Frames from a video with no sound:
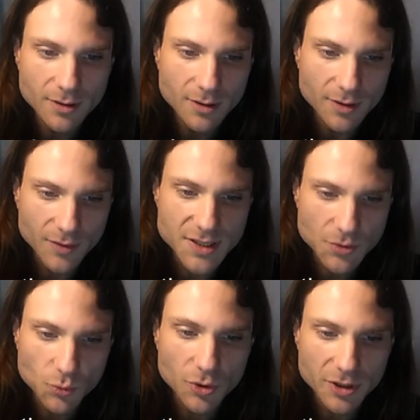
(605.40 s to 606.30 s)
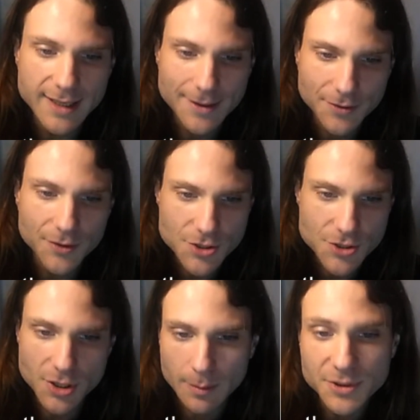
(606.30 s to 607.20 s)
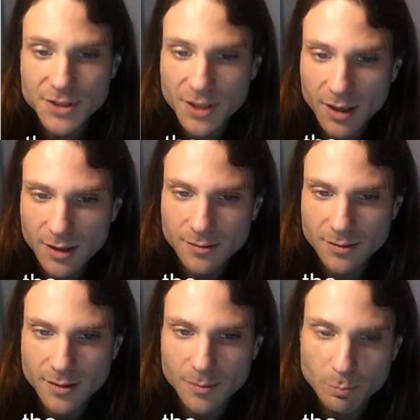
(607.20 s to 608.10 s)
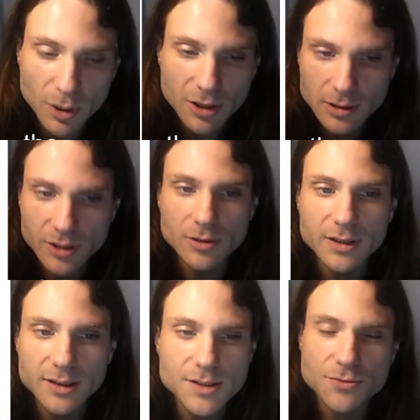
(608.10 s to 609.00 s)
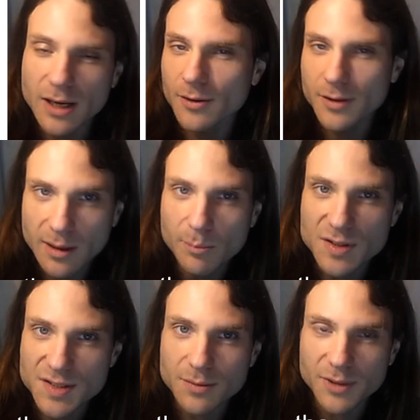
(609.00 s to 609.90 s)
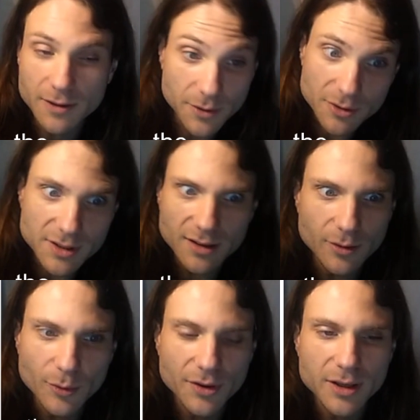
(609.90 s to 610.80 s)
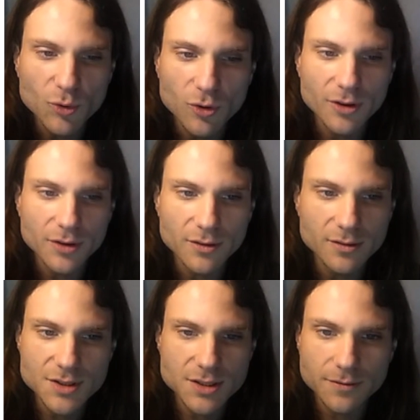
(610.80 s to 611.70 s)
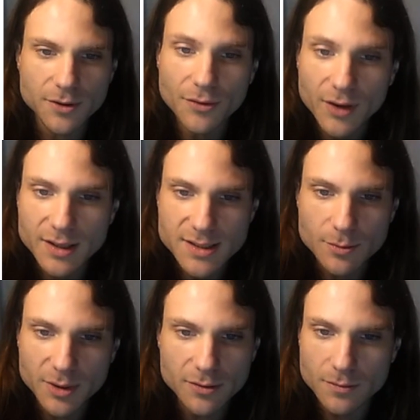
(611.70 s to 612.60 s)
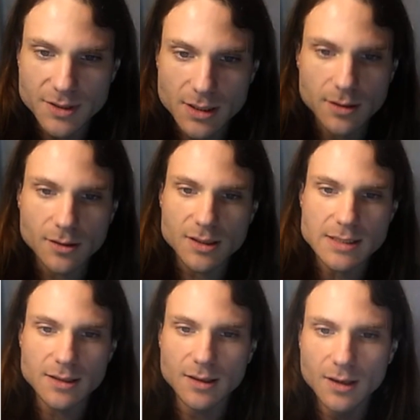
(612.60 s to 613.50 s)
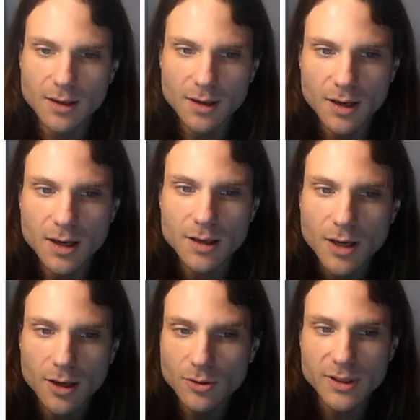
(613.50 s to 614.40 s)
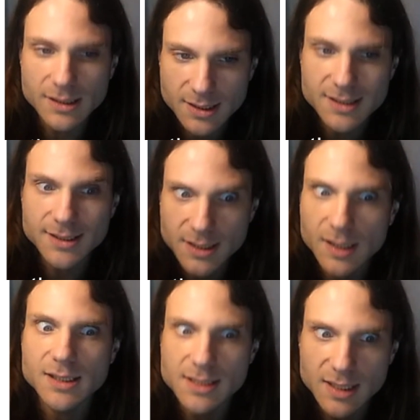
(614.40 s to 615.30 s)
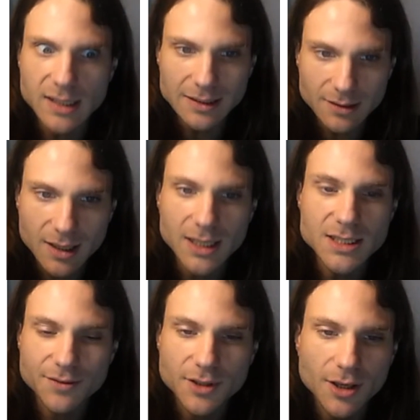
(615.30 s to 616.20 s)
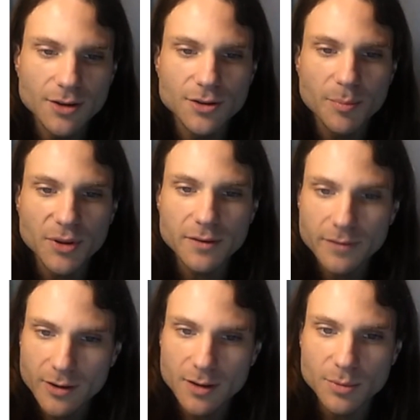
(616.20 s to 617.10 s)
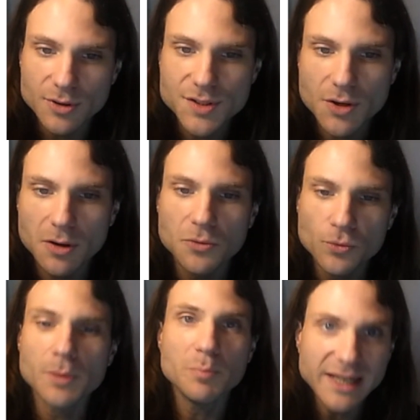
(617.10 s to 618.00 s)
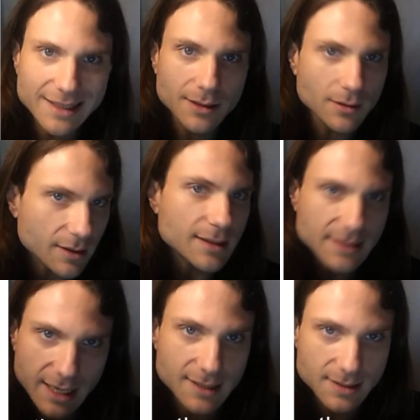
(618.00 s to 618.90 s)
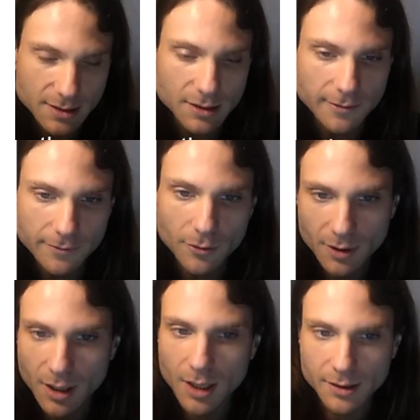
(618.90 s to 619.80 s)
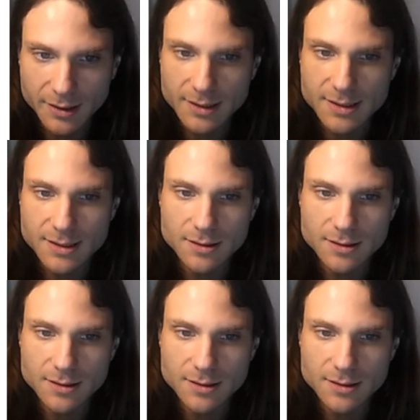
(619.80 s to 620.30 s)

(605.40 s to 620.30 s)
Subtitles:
This would get the job done, but clearly it is rather cumbersome, and if you were dealing with any more than just a few things, it would be ridiculous. Not only is it 16 lines of code, but the variables are repeatedly tested for oddness.